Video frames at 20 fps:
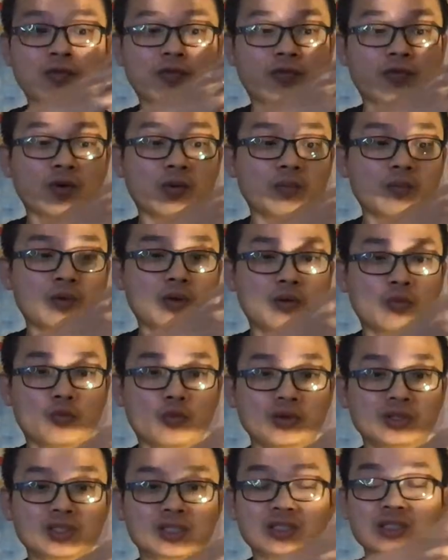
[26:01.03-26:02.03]
from
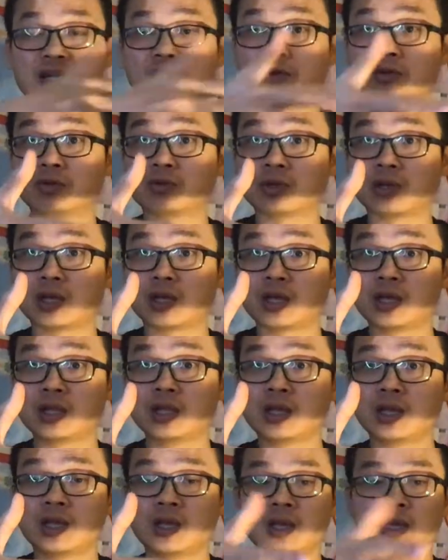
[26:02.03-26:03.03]
wrist down to the hand,
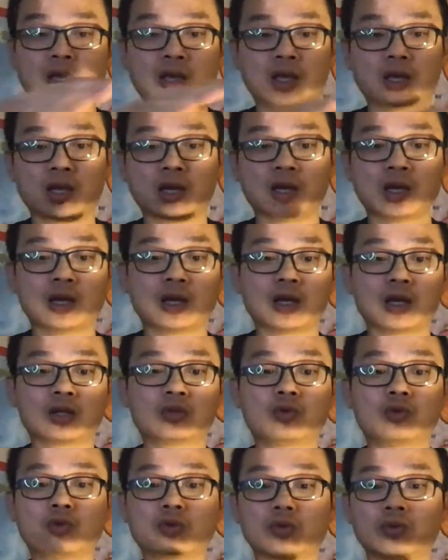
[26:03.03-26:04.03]

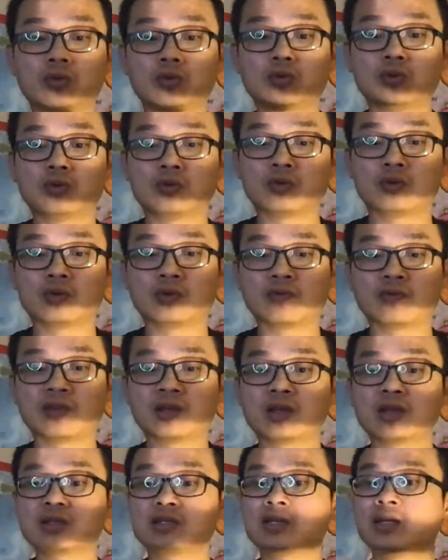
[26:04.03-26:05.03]
to the
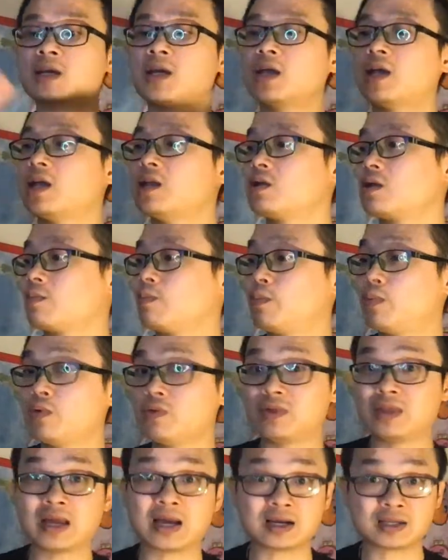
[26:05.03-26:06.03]
fingers, and you can put
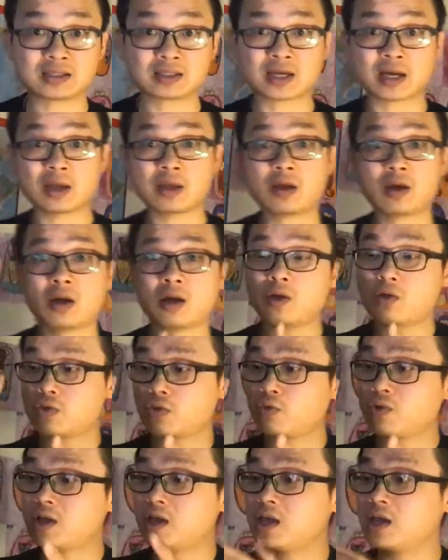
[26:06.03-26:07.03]
the other side
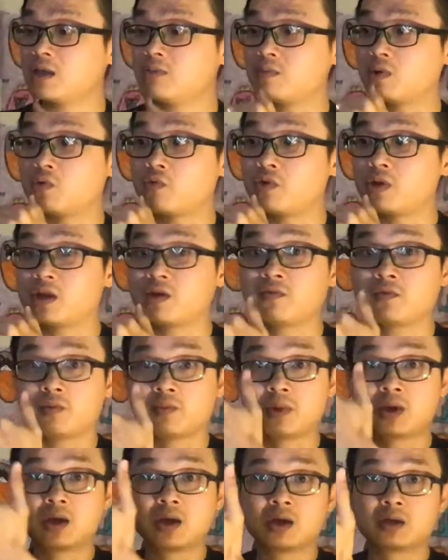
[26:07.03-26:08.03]
3 in meridian from
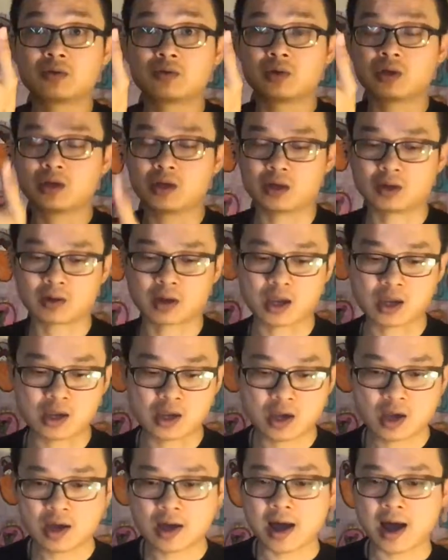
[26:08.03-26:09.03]
here to here. Okay,
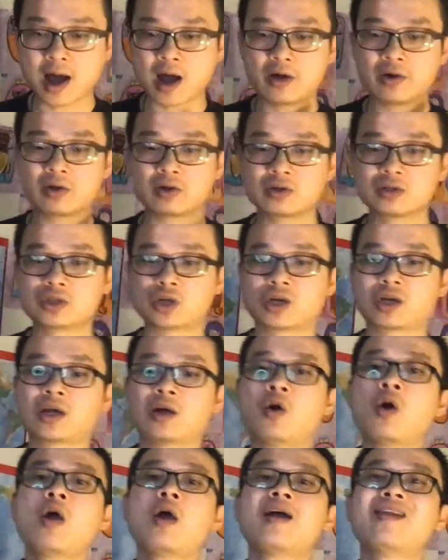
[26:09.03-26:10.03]
how are you gonna check out?
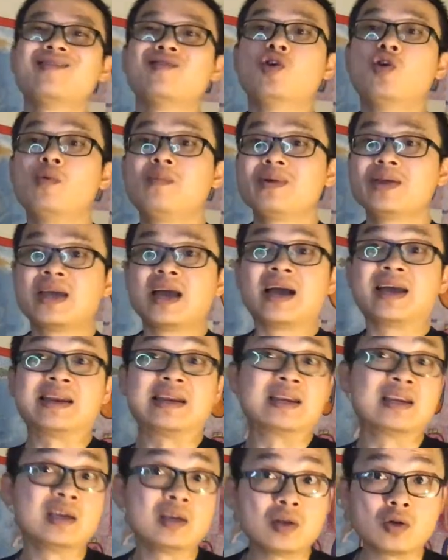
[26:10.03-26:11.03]
Normally I
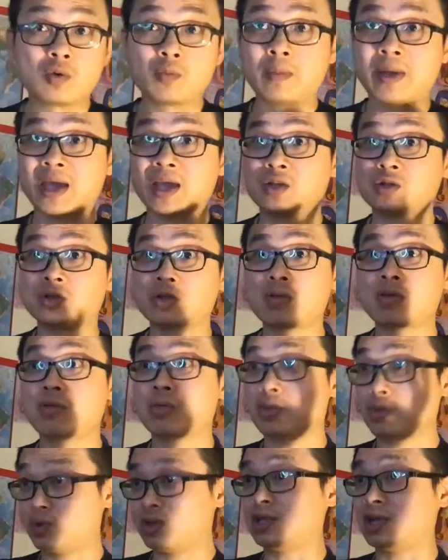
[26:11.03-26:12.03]
needle patient
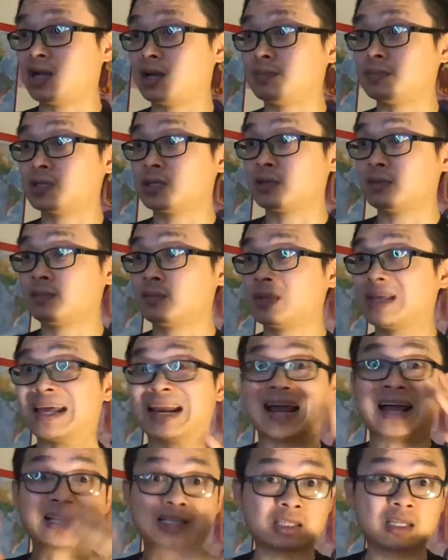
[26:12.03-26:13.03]
3 times and
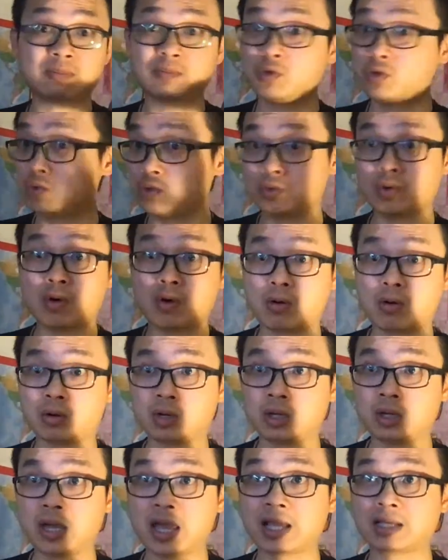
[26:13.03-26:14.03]
ask them to do all
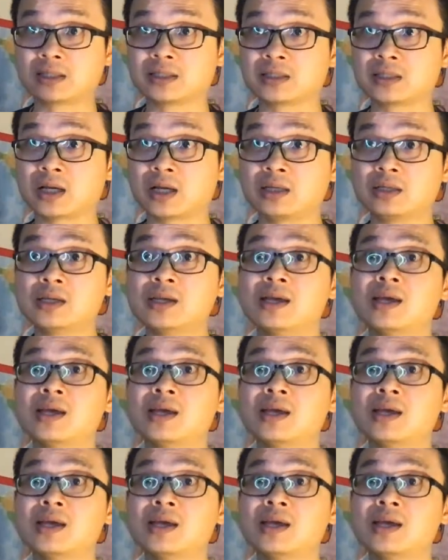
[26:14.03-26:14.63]
the exercise.